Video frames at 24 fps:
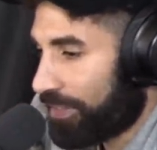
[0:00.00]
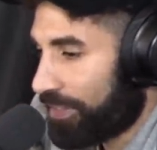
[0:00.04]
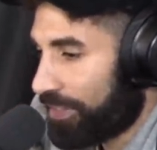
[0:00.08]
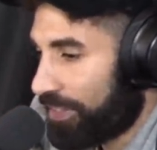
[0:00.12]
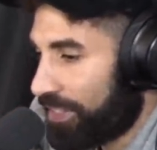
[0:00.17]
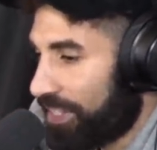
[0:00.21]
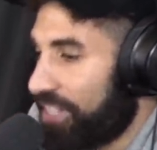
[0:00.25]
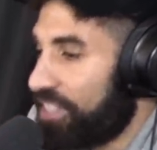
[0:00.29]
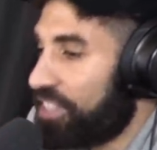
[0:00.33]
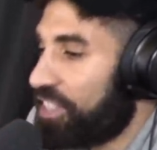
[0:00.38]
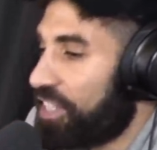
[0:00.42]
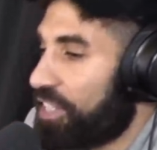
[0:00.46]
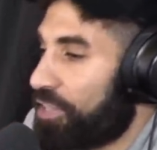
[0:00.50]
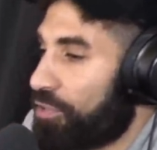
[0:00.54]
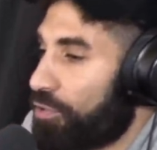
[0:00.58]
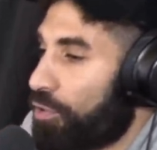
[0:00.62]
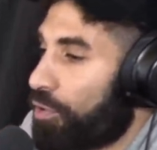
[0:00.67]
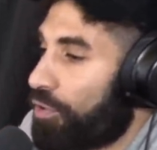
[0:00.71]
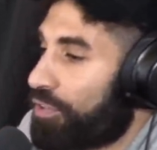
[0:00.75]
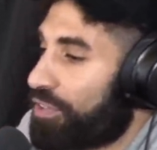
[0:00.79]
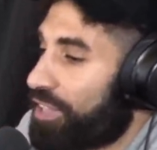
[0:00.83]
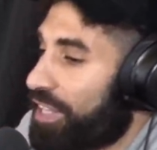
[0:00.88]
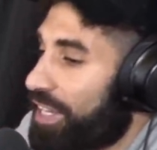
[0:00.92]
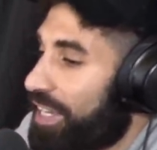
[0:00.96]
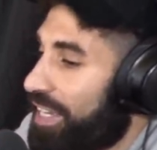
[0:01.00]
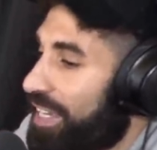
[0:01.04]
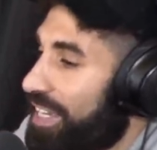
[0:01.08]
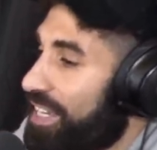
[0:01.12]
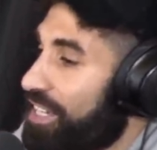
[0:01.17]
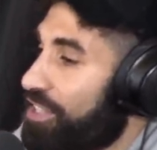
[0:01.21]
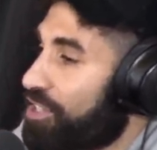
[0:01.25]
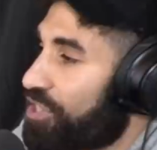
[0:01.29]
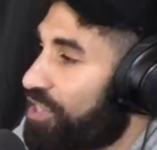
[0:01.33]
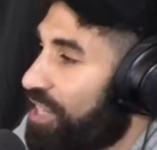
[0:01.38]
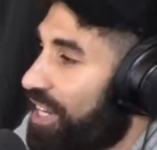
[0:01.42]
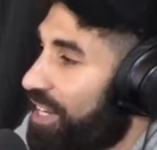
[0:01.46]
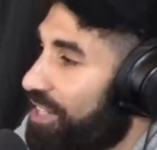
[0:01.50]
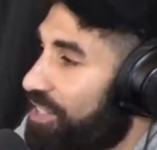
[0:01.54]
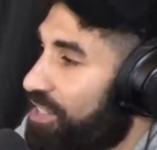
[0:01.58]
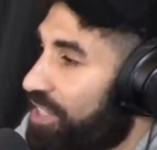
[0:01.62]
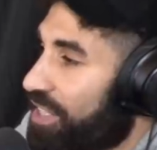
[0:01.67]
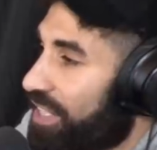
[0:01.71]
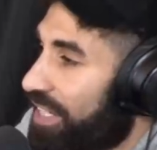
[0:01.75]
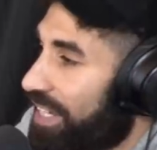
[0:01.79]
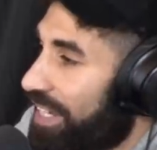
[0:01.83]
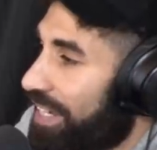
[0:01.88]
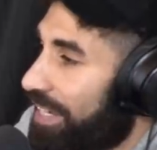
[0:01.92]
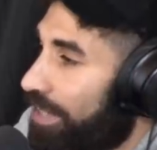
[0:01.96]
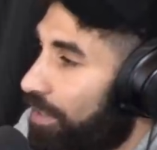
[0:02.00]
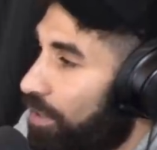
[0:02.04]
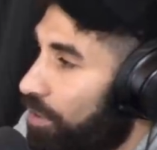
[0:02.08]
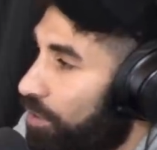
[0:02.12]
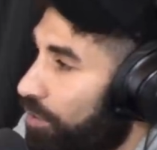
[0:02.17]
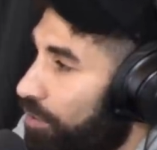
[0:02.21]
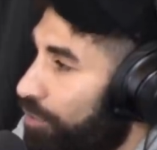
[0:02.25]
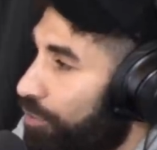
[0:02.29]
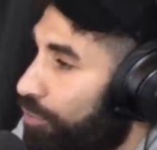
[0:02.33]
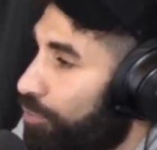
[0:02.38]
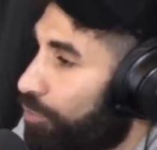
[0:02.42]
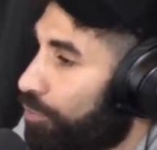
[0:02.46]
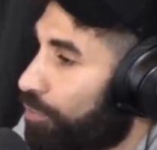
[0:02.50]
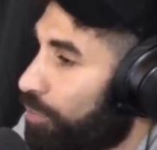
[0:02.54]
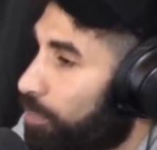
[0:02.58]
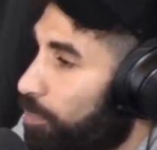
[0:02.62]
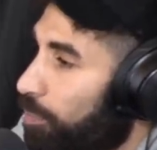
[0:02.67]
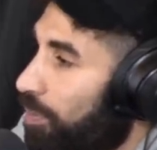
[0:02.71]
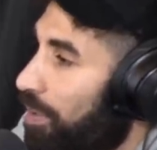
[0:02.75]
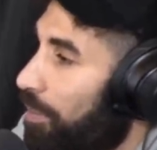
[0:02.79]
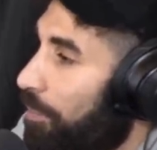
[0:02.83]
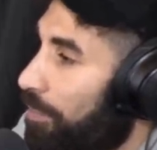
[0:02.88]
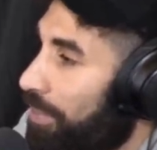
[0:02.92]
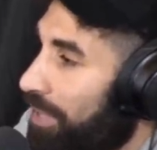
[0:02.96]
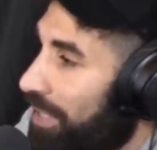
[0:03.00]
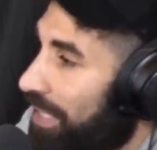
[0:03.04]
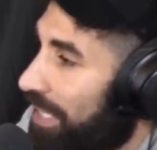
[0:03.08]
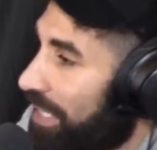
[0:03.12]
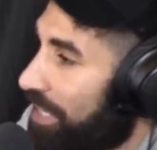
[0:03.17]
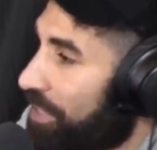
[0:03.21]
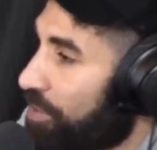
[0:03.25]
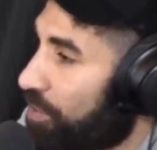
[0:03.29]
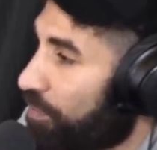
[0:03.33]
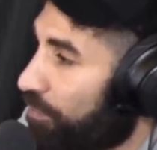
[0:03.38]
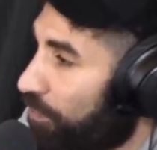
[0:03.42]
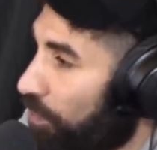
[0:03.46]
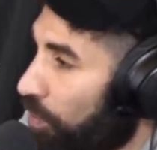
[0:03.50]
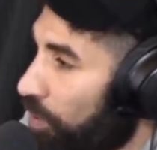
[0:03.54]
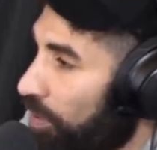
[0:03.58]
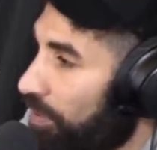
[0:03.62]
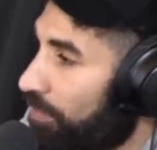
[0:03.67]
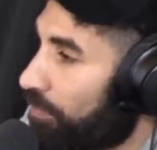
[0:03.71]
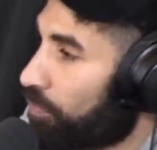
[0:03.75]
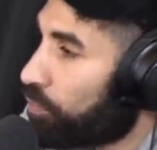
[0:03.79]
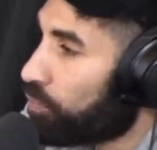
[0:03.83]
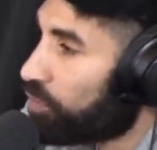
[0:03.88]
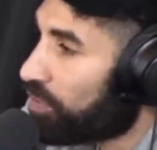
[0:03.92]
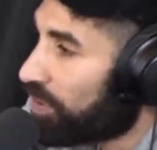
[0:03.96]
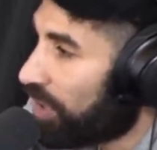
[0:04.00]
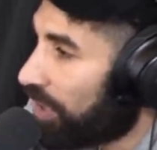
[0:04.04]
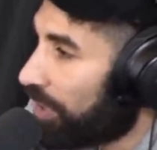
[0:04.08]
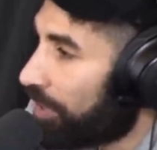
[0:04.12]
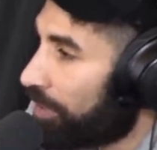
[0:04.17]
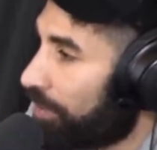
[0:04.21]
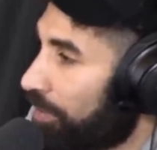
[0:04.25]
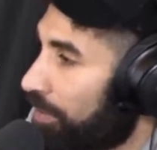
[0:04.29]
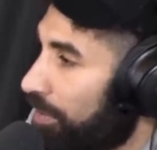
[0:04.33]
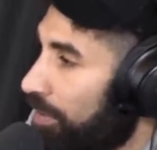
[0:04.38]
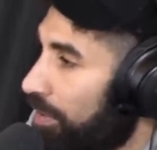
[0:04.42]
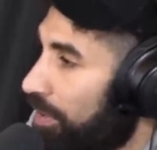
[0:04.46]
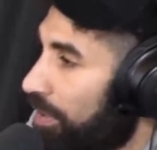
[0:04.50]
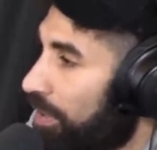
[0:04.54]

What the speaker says: Is it not that he just had to get Arsenal's Premier League survival done,